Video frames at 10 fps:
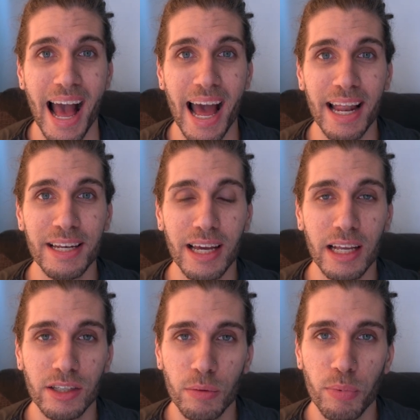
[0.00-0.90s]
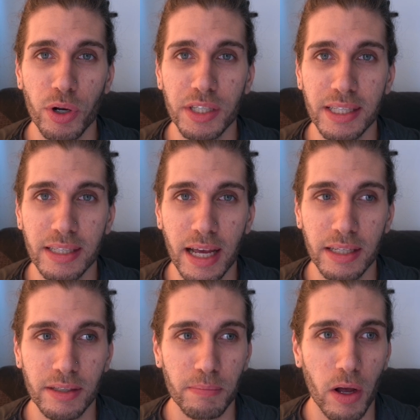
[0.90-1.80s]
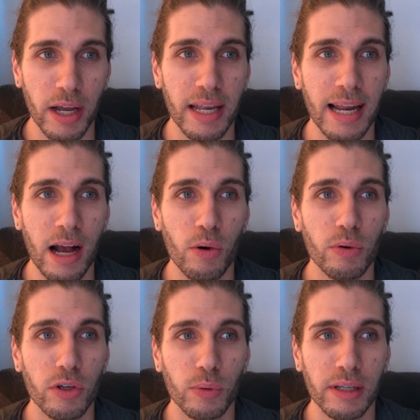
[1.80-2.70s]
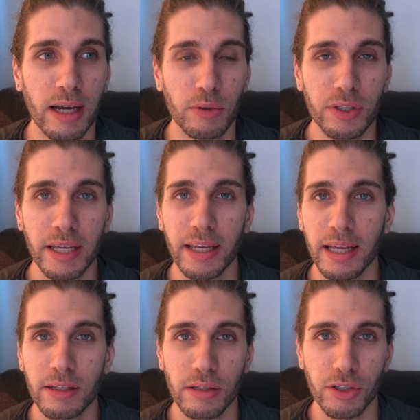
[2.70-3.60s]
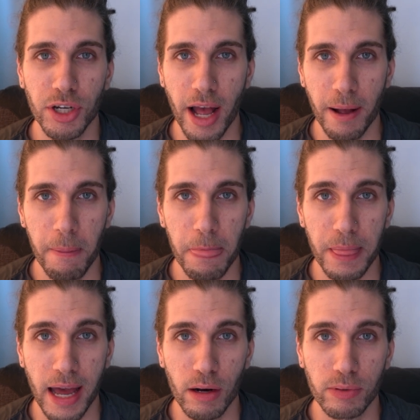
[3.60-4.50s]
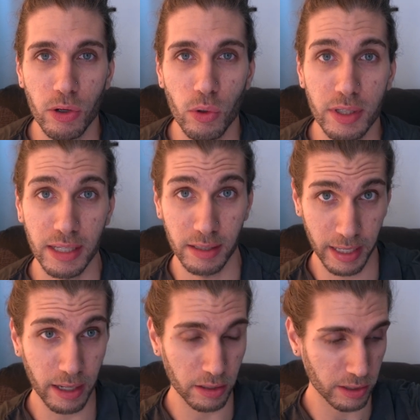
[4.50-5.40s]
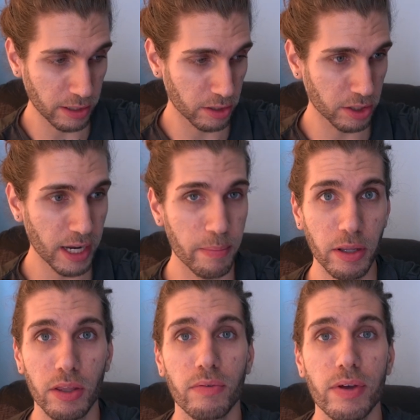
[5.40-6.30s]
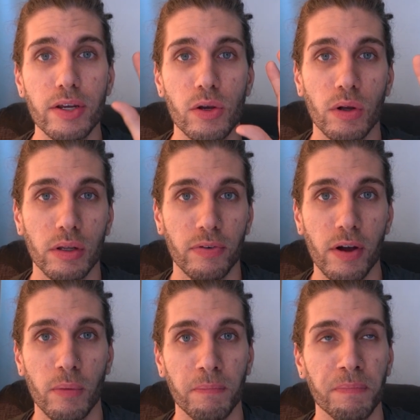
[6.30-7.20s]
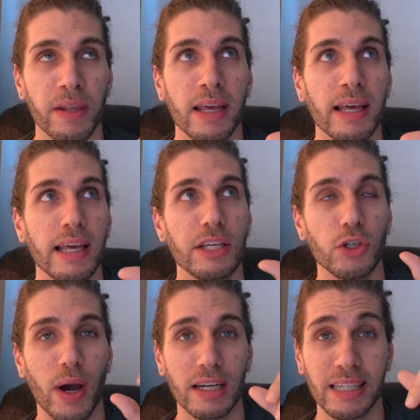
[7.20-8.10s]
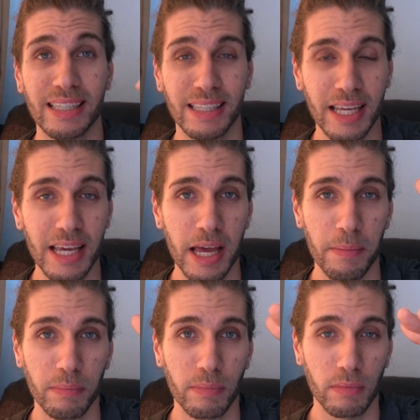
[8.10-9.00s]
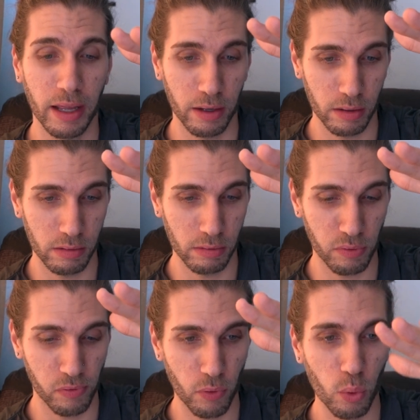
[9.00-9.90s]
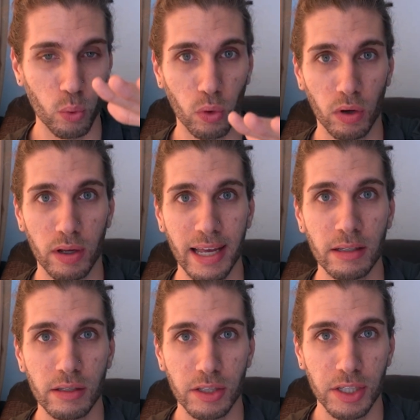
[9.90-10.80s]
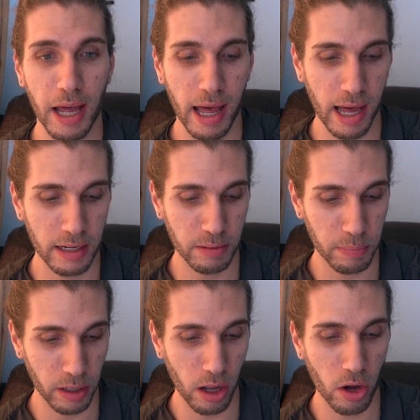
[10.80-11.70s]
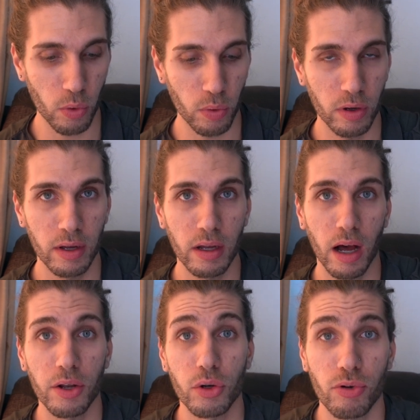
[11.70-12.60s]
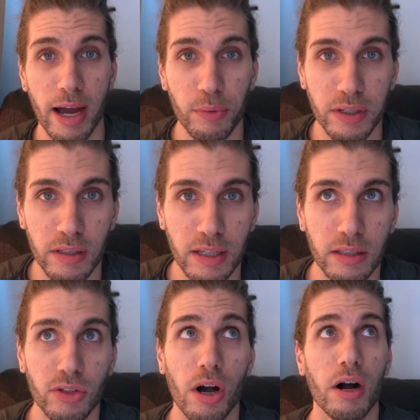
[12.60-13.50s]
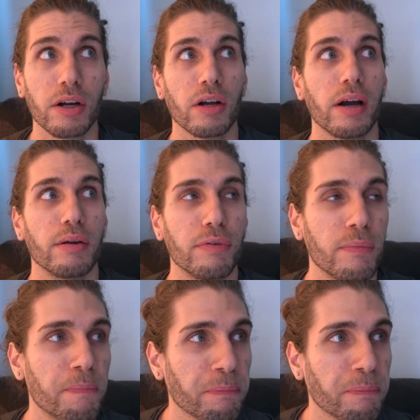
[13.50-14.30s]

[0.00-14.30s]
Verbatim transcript: And at some point, she says, Okay, now you will now sink into the chair and of course he sinks into the chair. But the visual on the film is you actually see him like fall into the chair and below underground into this dark kind of